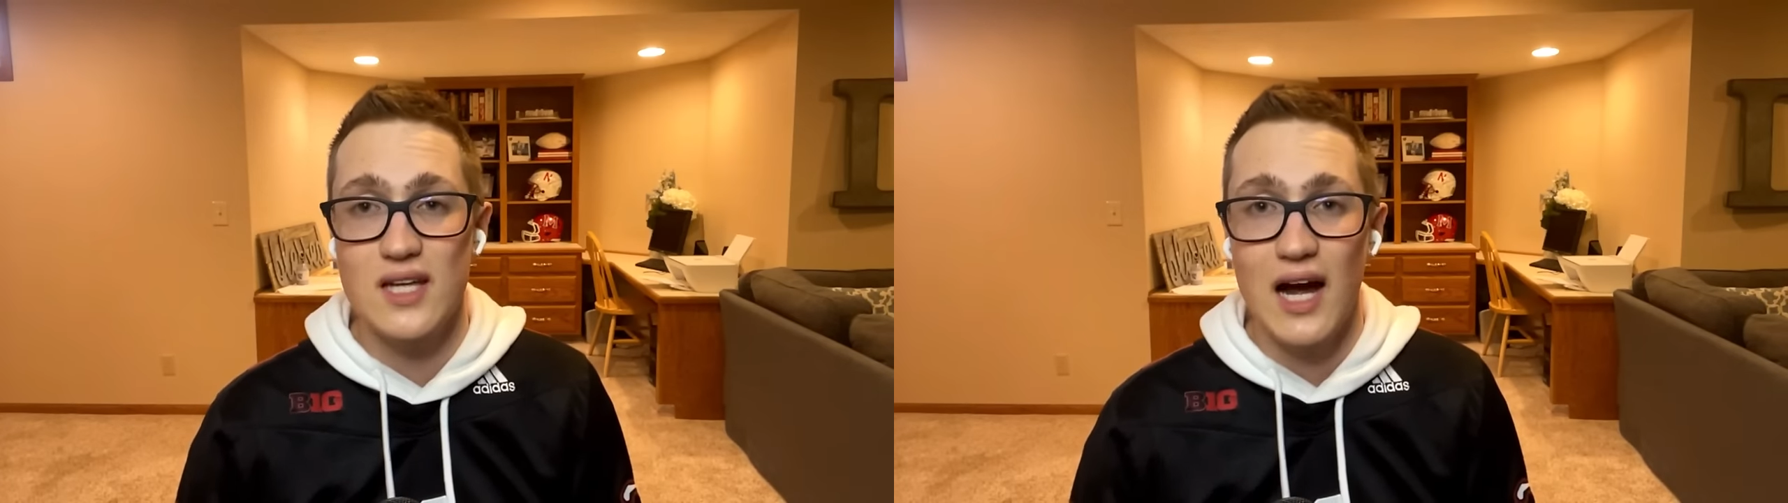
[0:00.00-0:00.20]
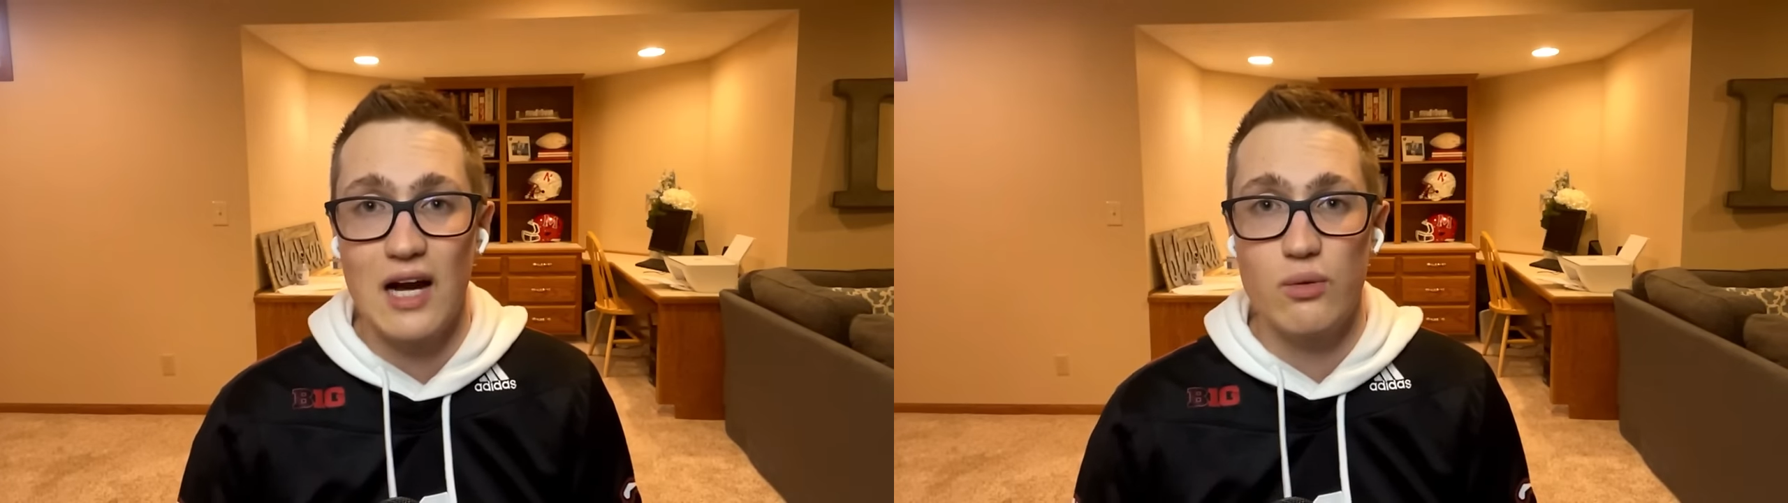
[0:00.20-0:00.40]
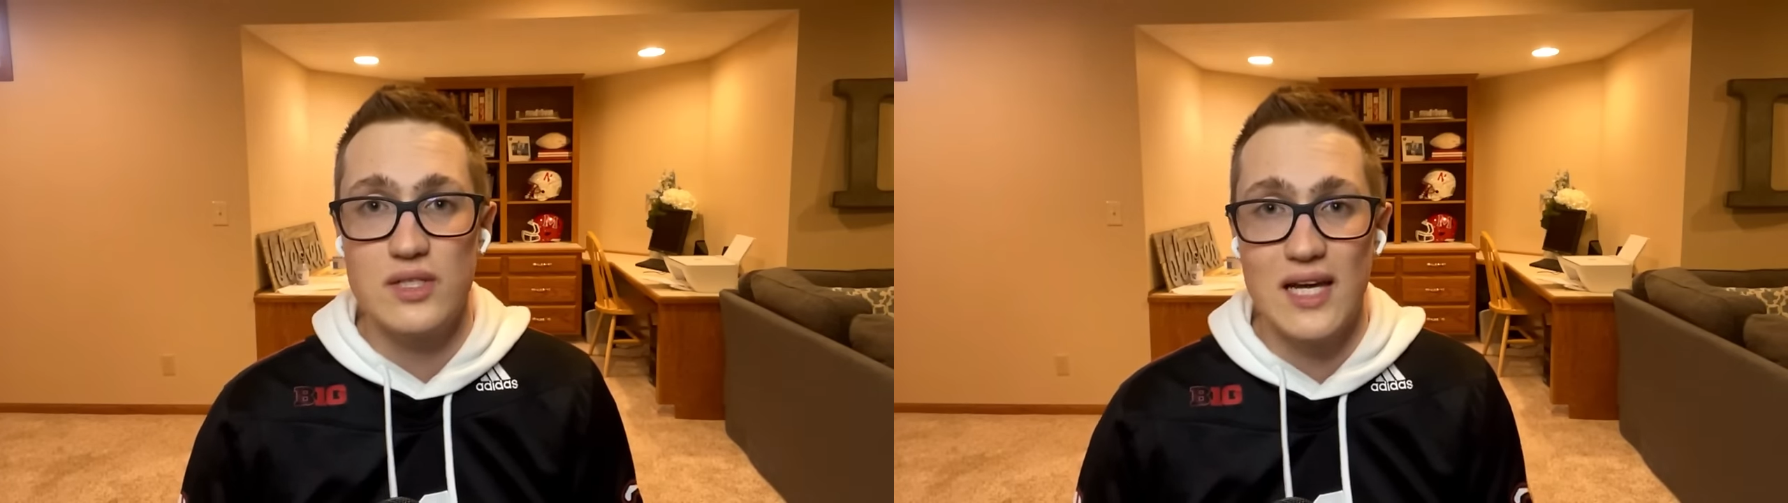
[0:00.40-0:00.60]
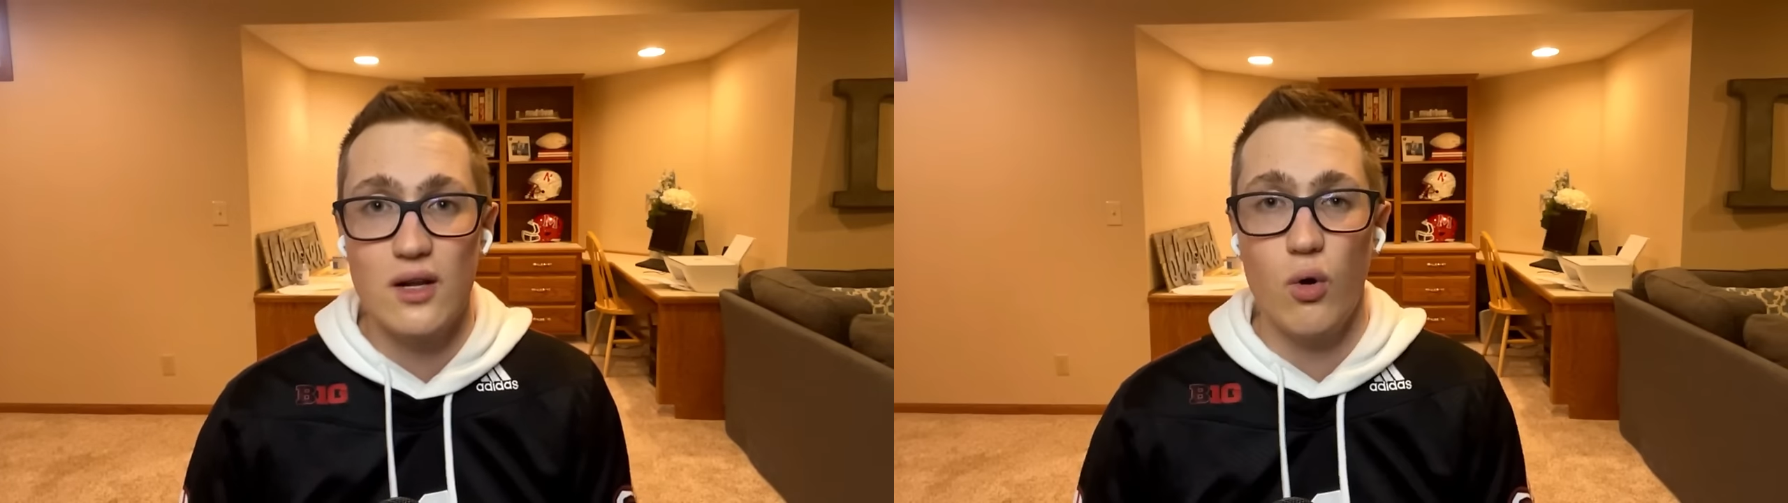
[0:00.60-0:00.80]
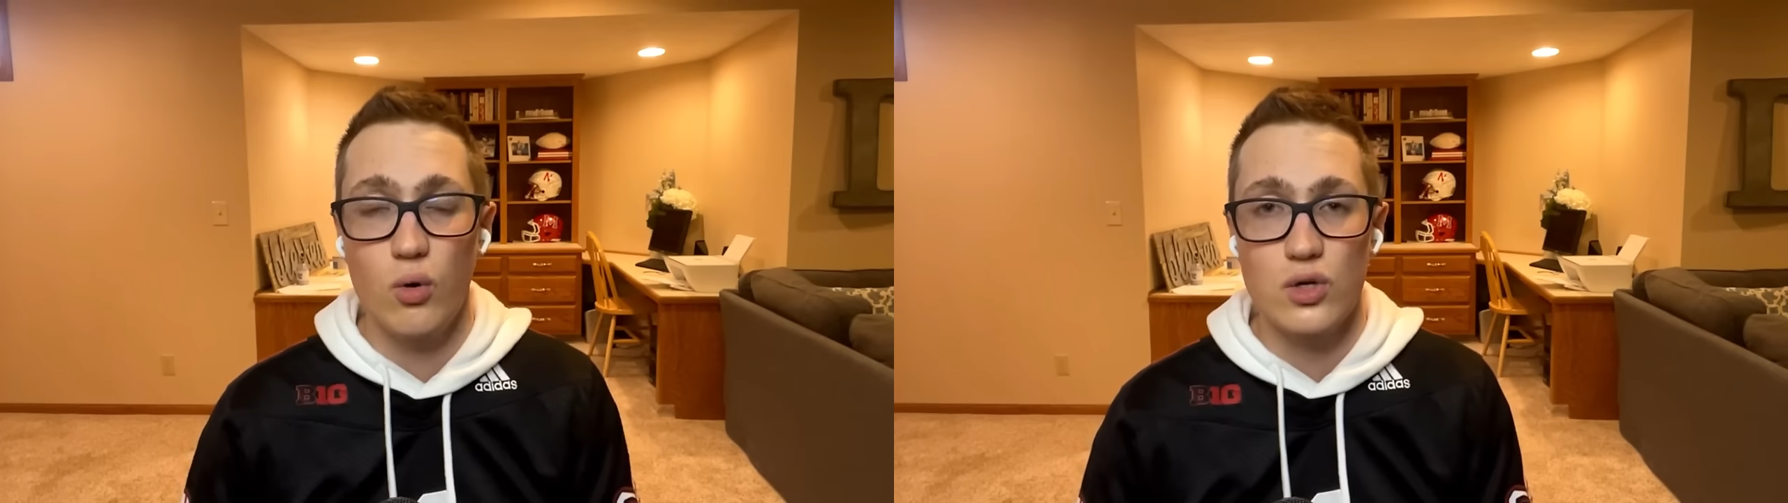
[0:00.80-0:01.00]
hire with Dana
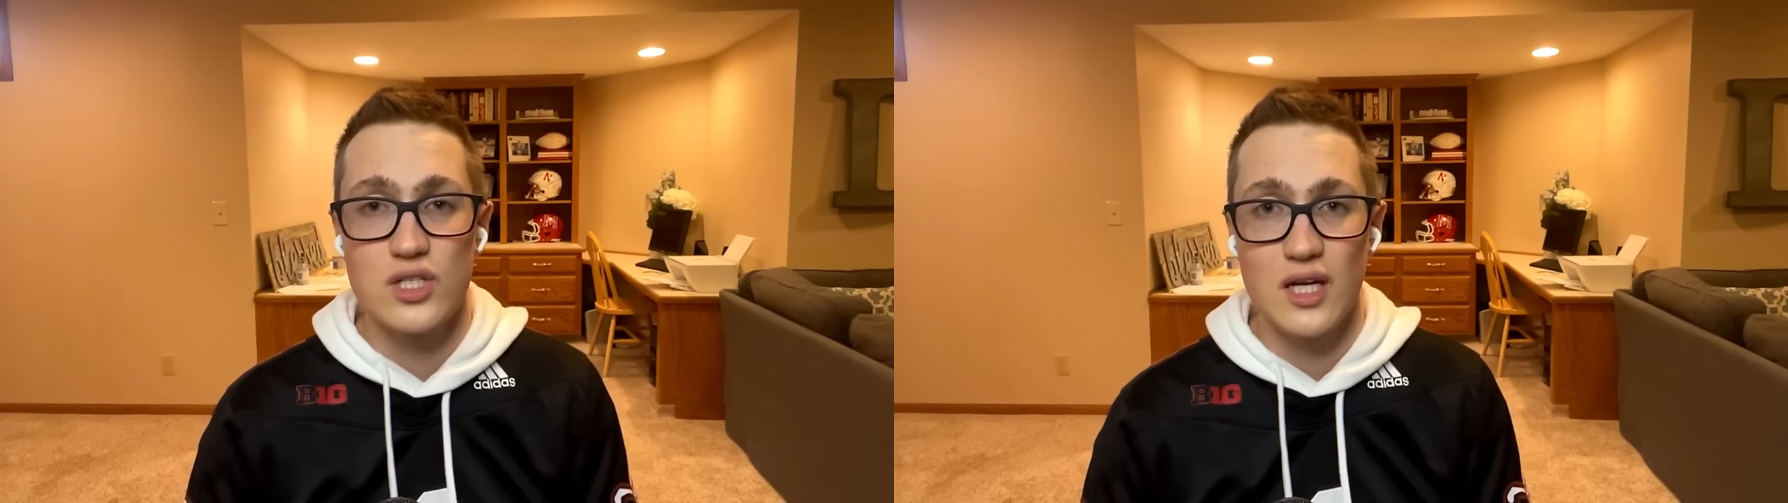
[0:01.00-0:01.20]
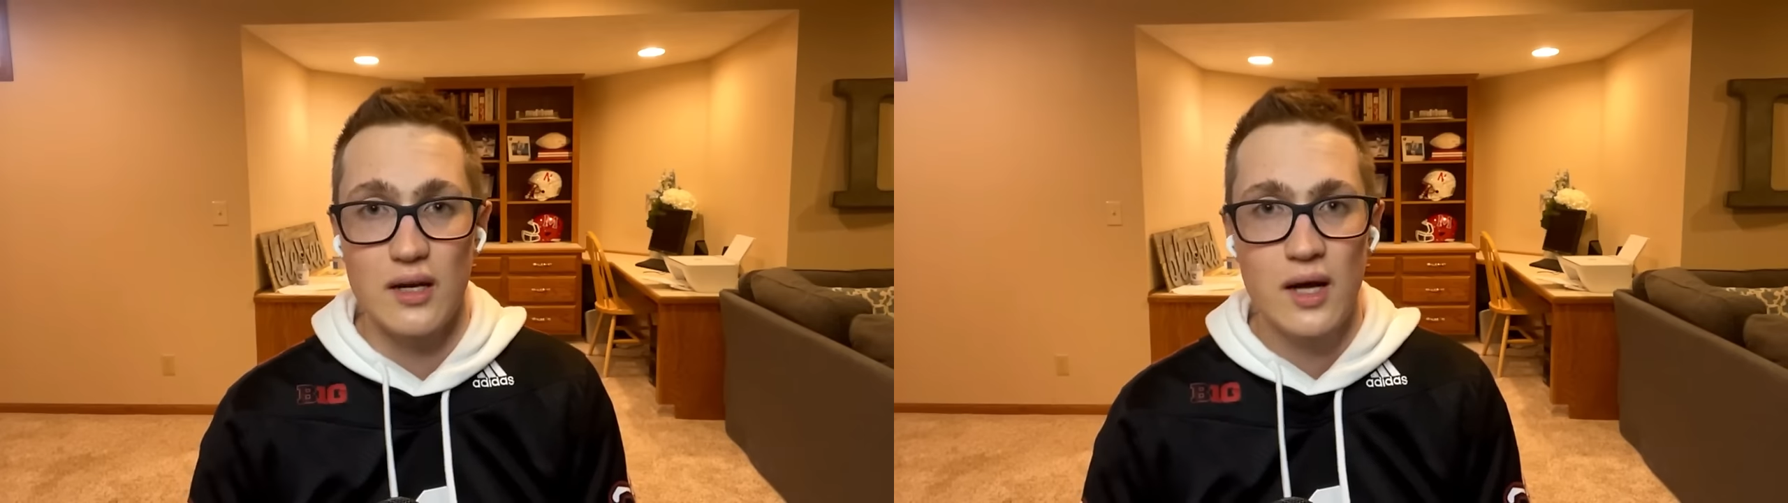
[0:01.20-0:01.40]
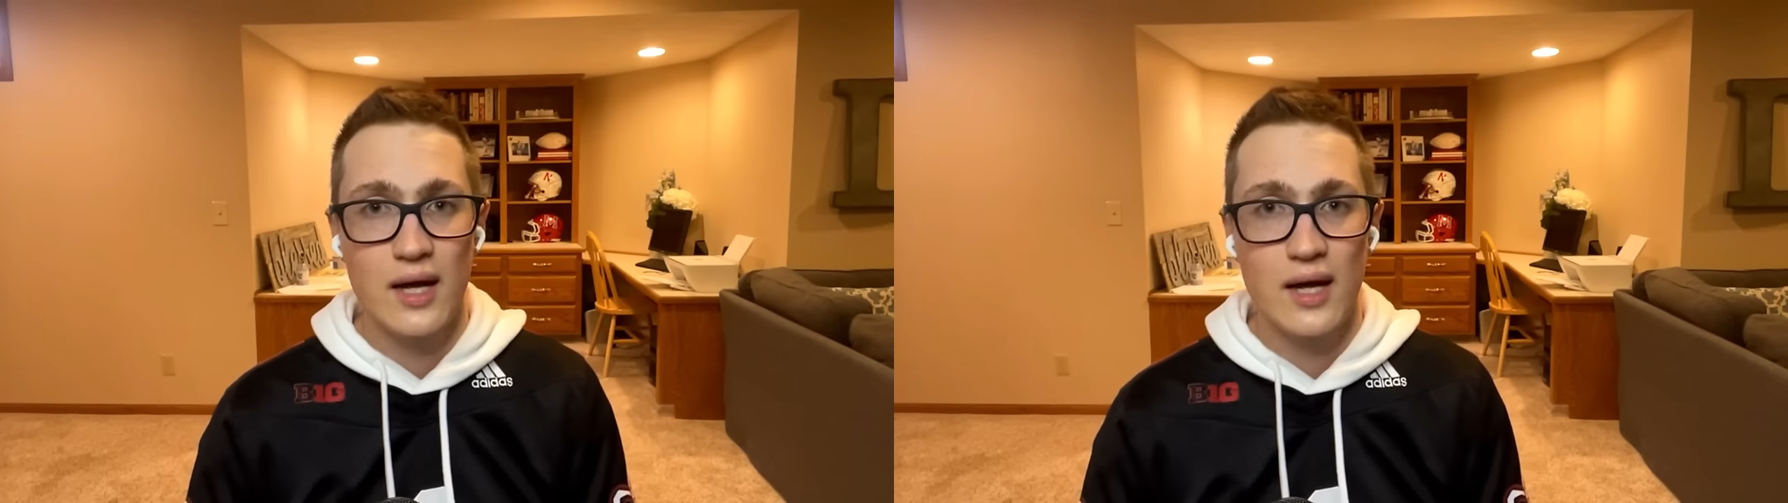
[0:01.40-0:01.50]
Holgorsen.